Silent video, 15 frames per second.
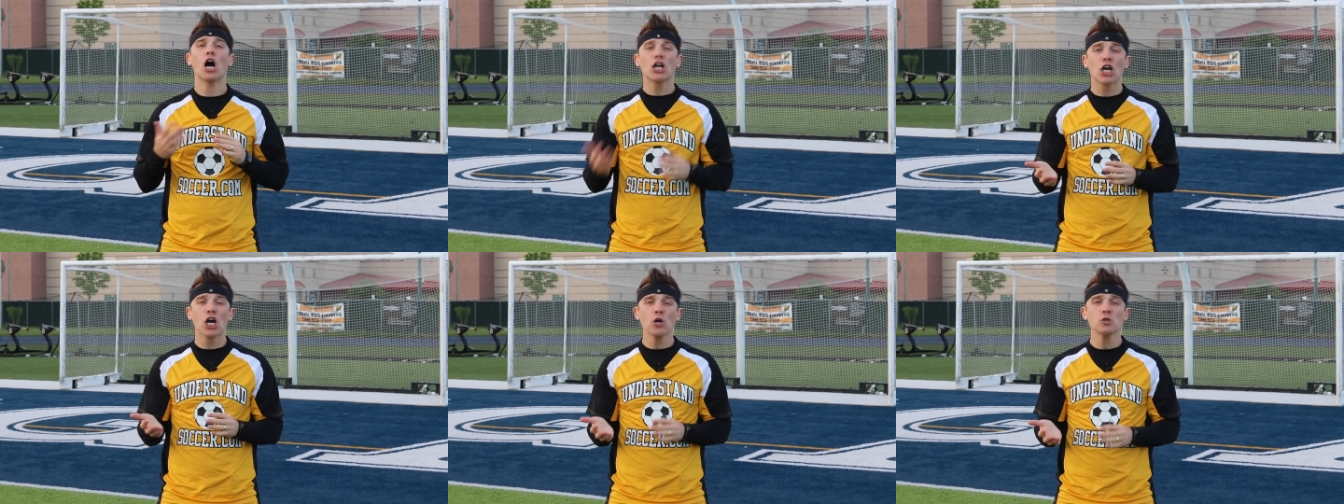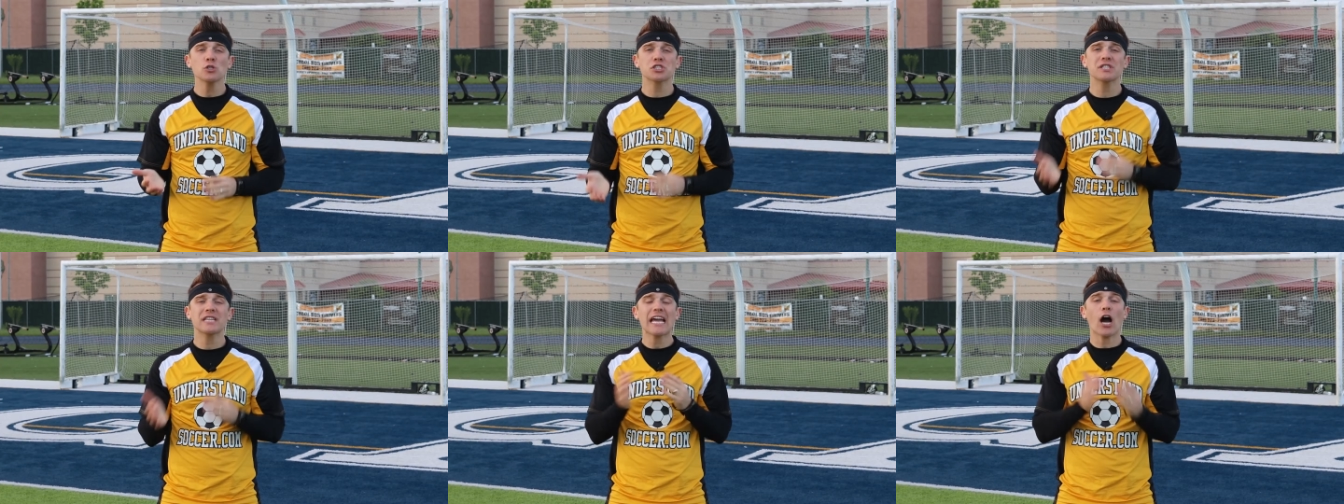A
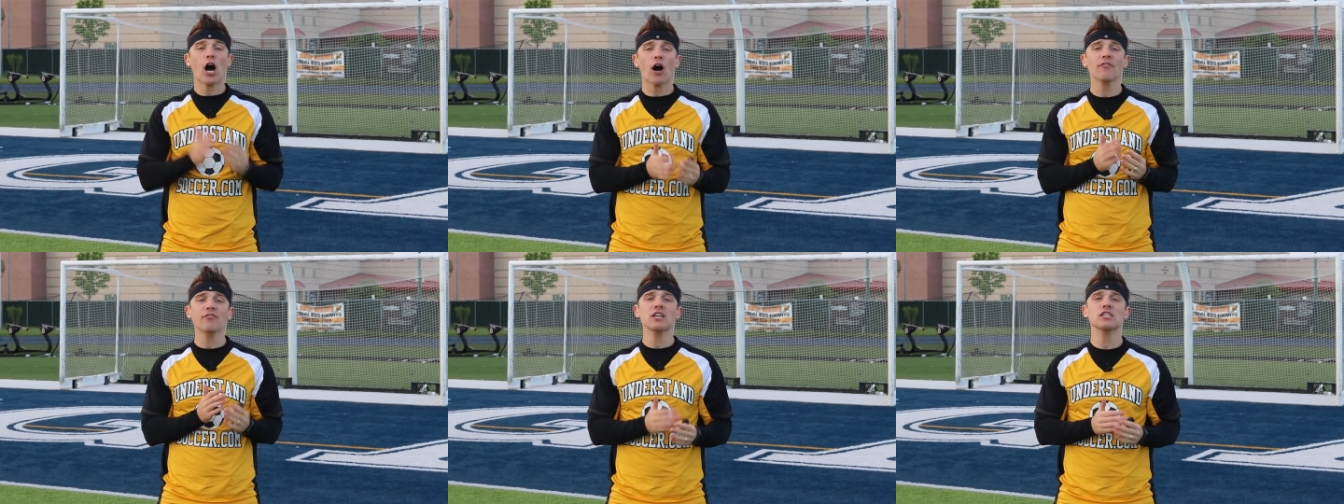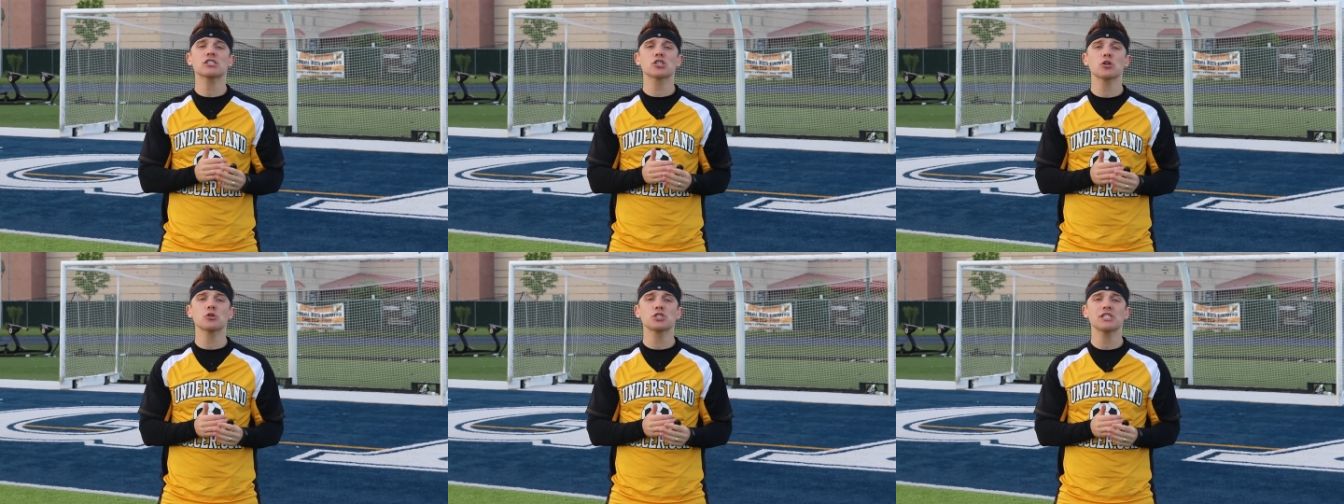coach, they often
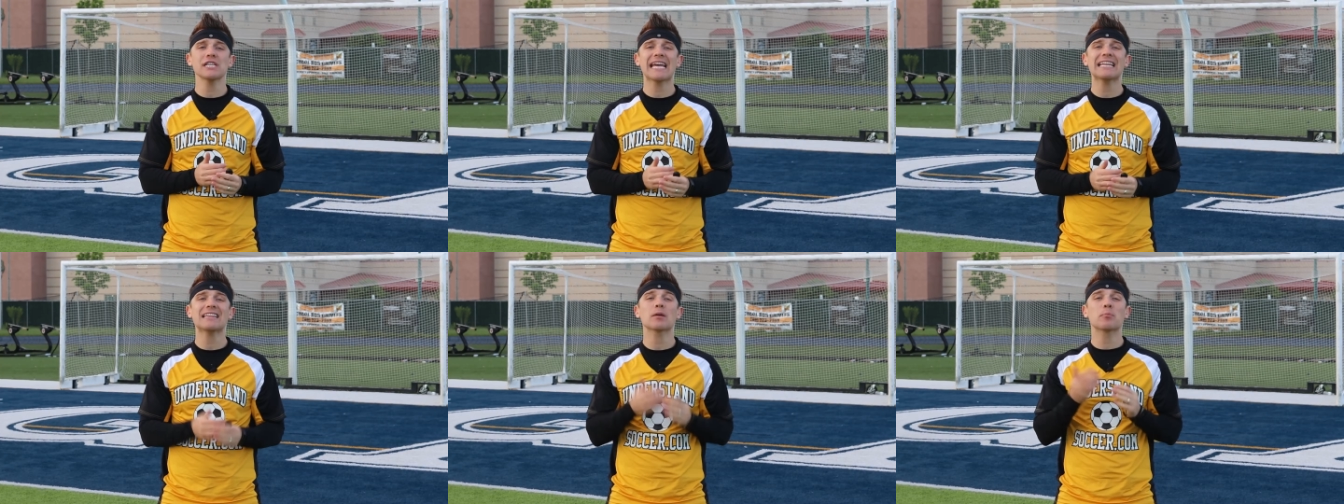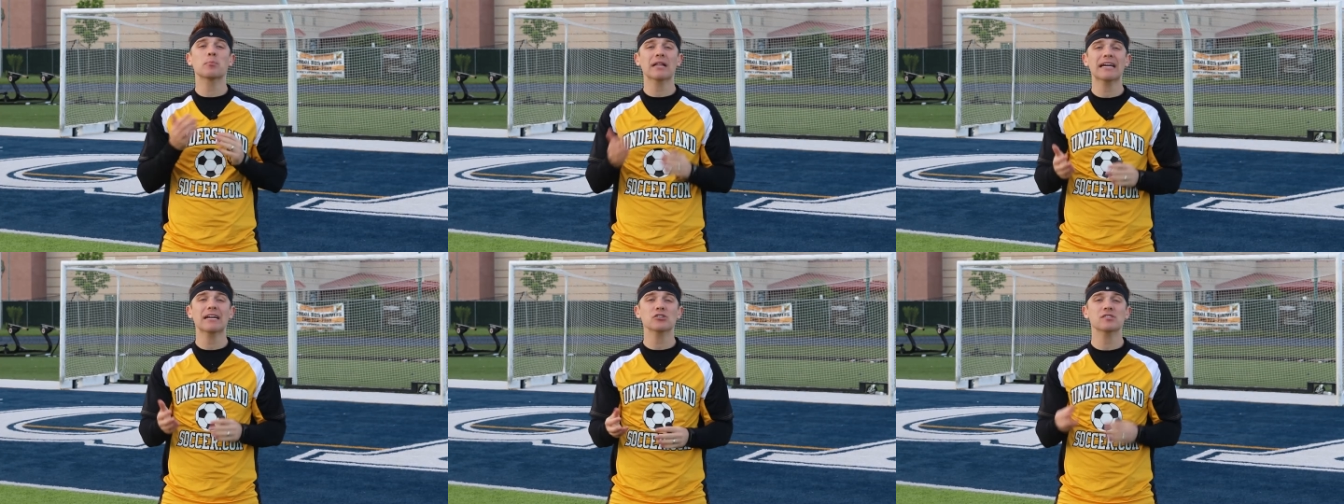associate the
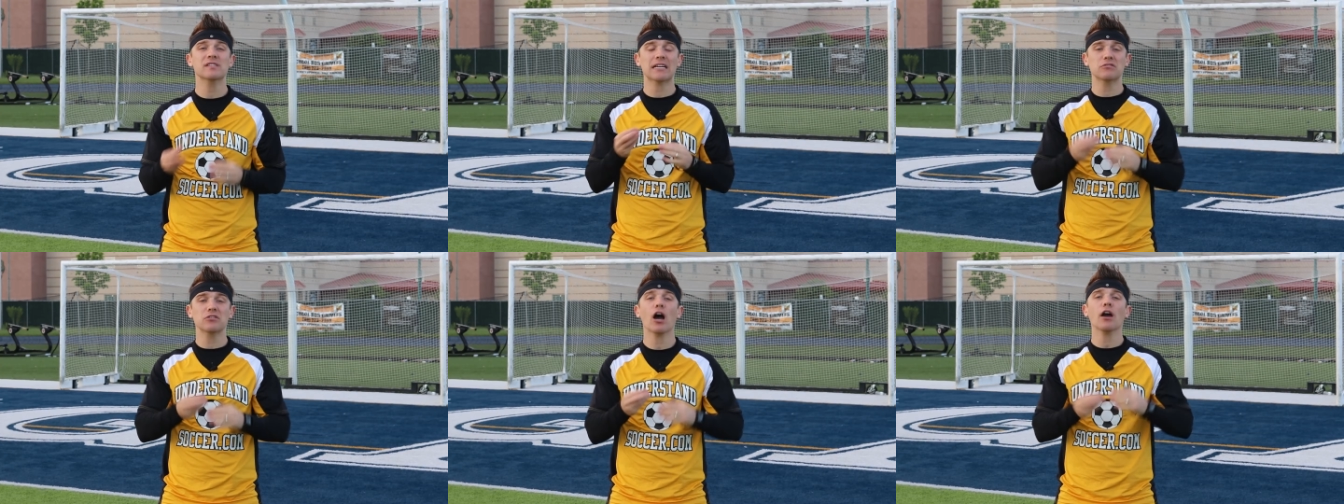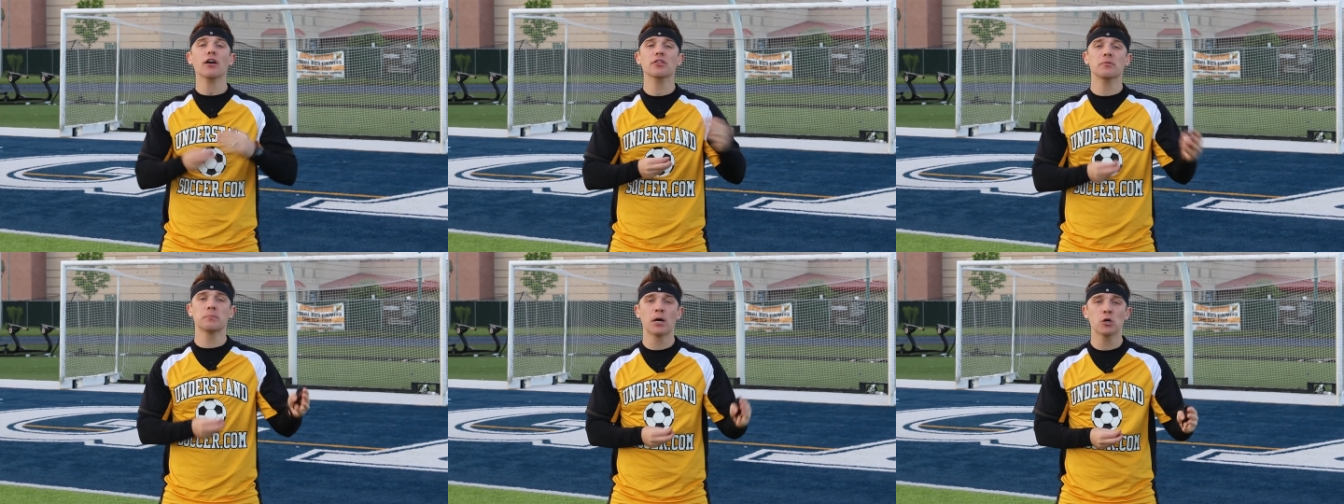players that talk
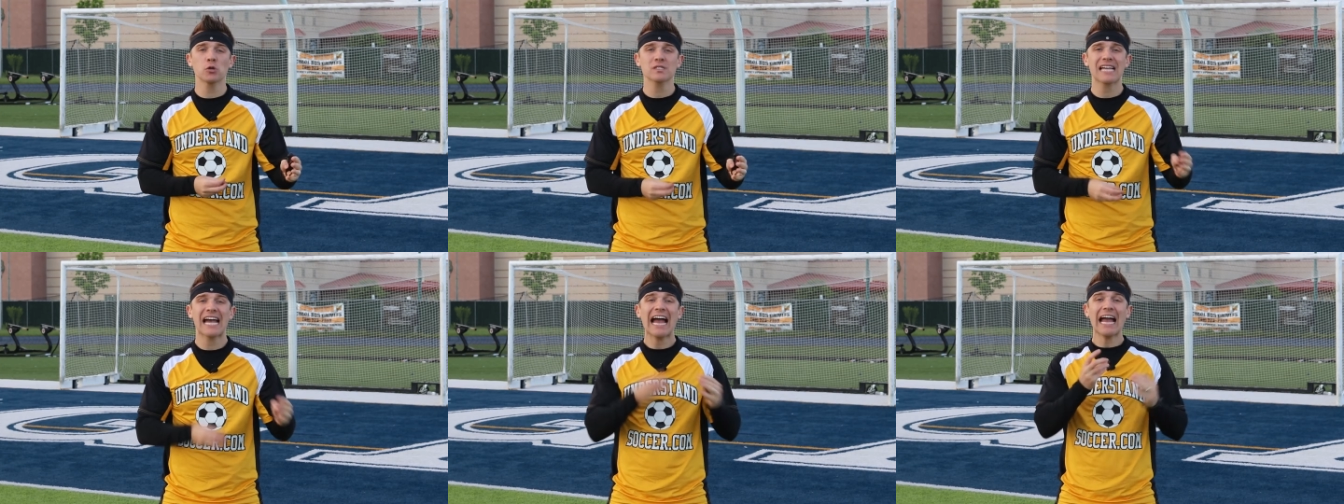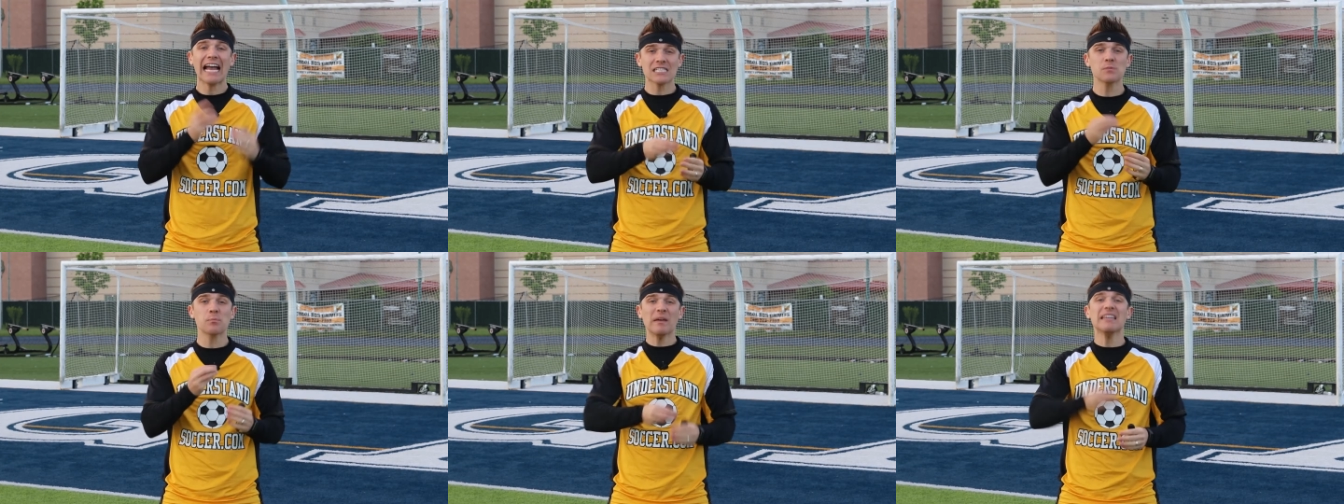the most
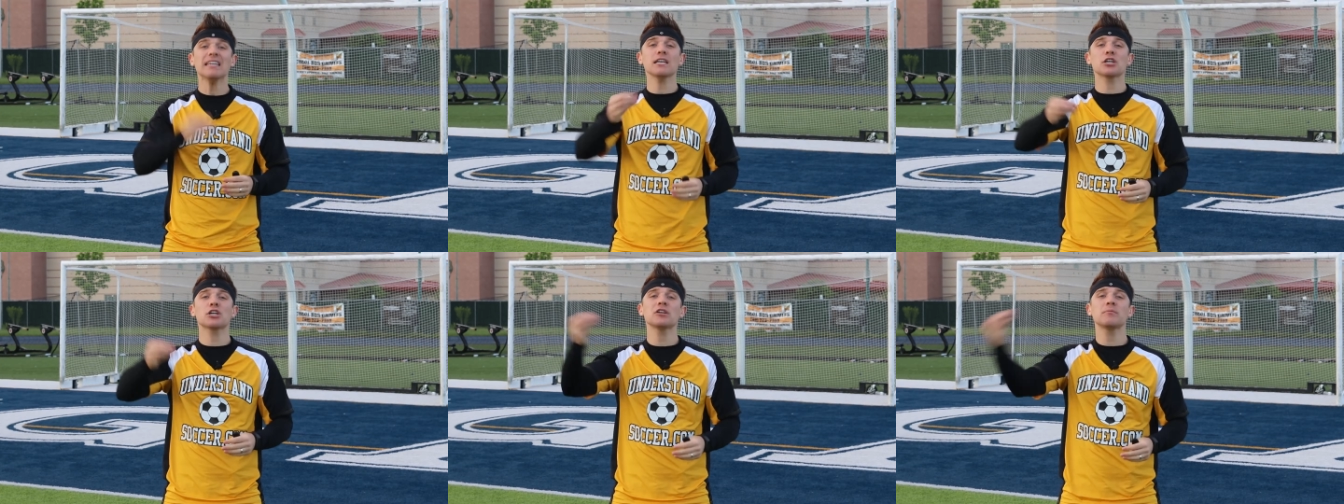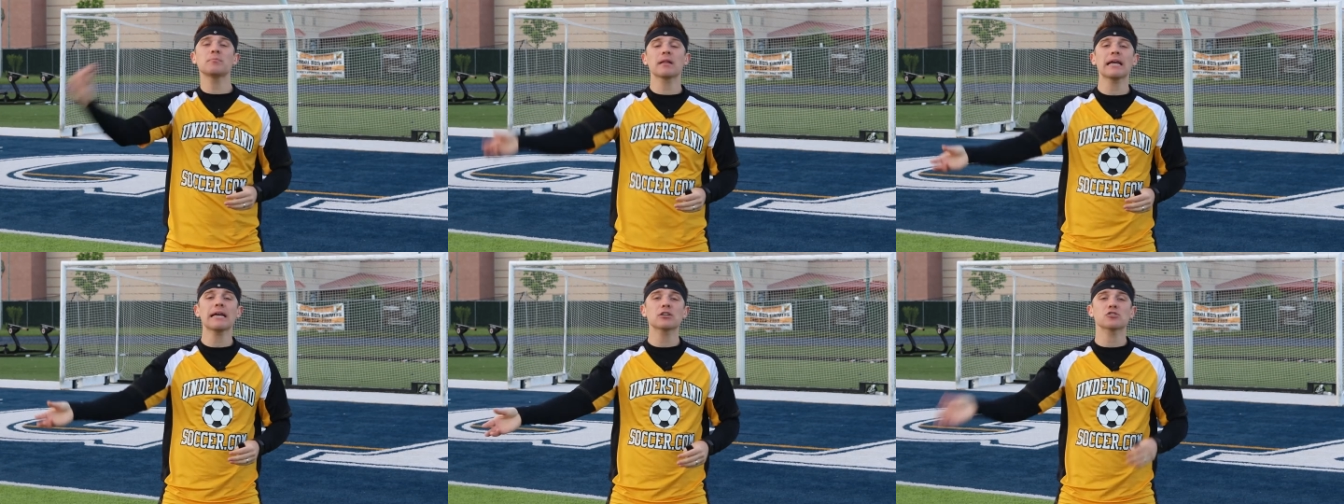as being good
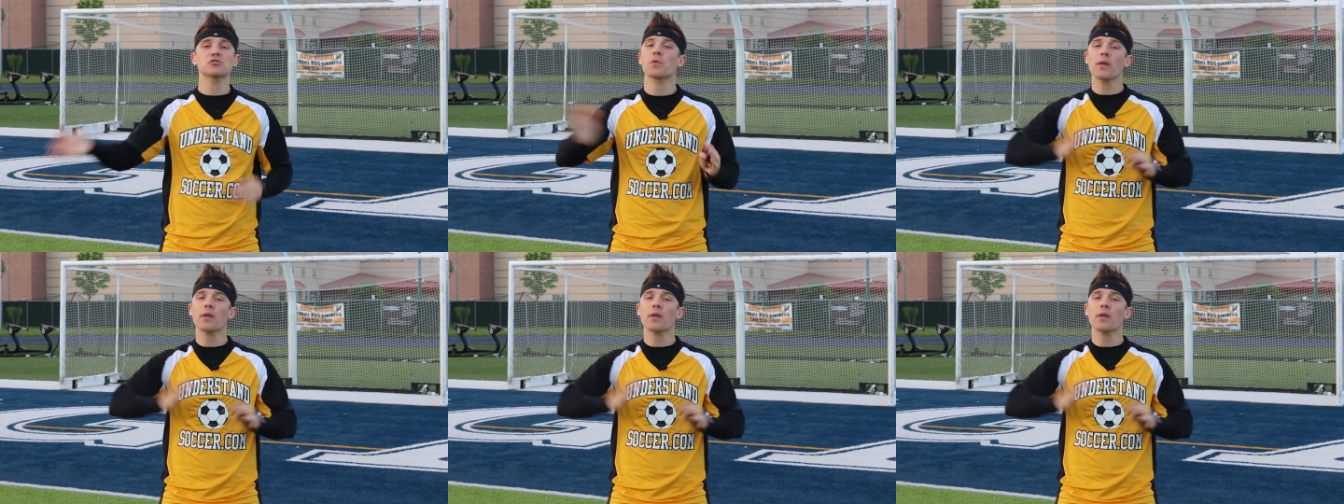players.